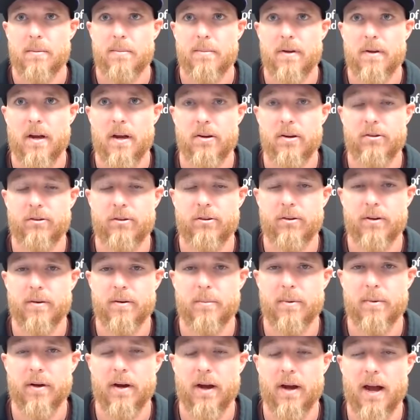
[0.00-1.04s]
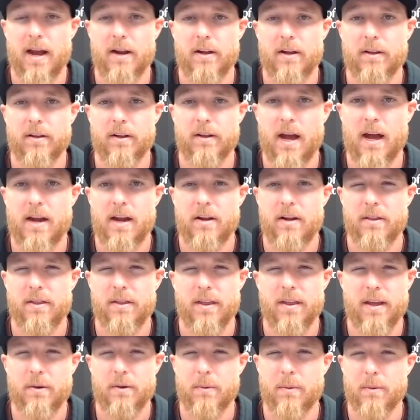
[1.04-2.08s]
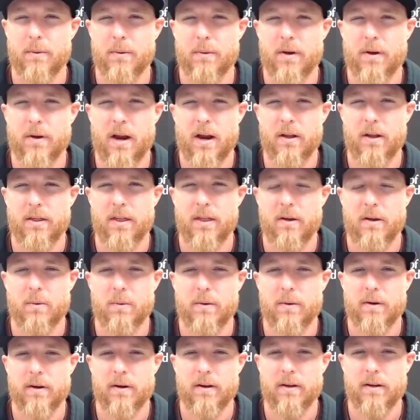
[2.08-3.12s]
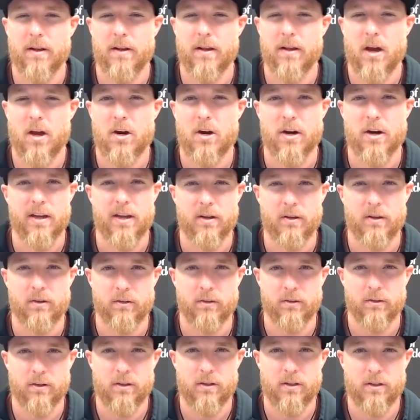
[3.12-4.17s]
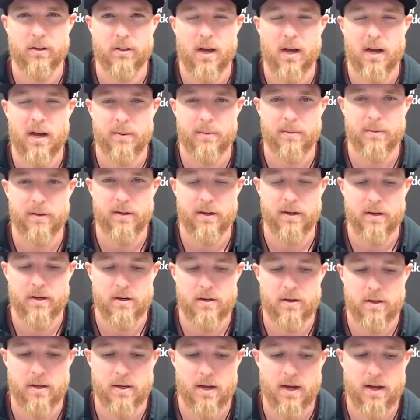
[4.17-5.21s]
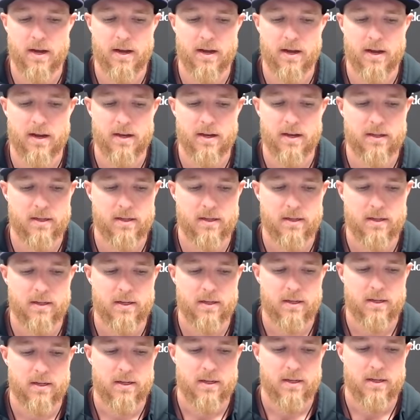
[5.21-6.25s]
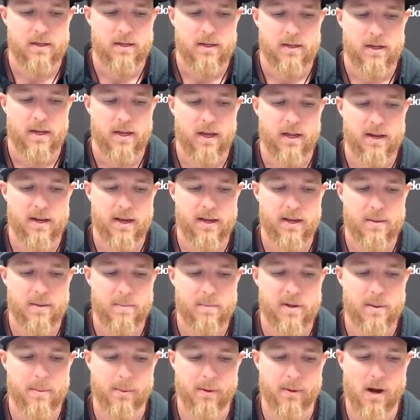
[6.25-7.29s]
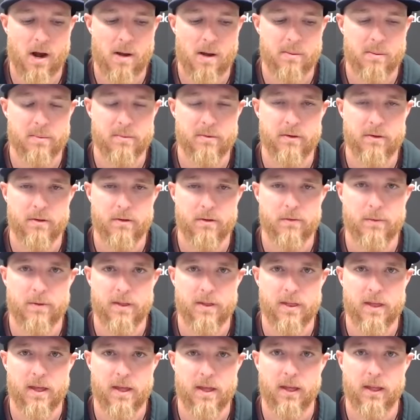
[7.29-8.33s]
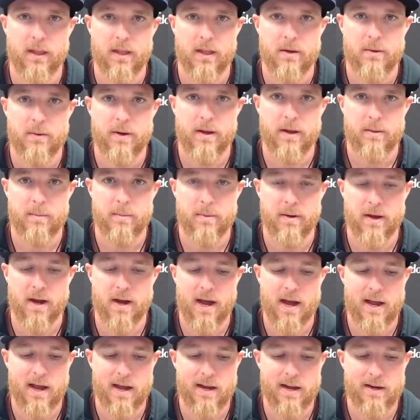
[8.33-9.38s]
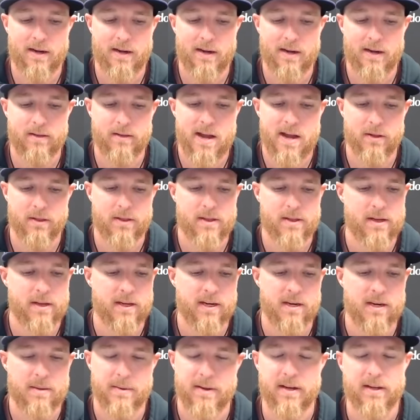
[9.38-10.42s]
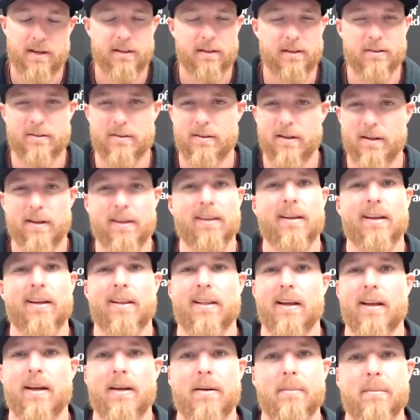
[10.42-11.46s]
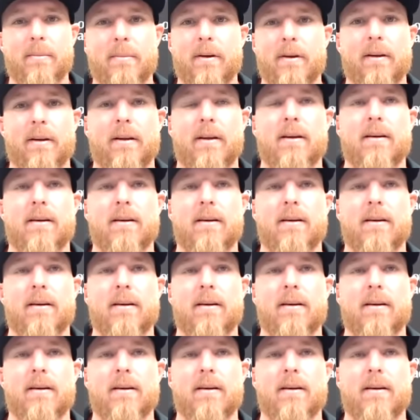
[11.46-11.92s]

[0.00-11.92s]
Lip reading: Not sure, but I don't think we're on our heels at all. I really don't. And that can be a problem too, if we're thinking that way, but I don't think anybody out there is thinking like that, but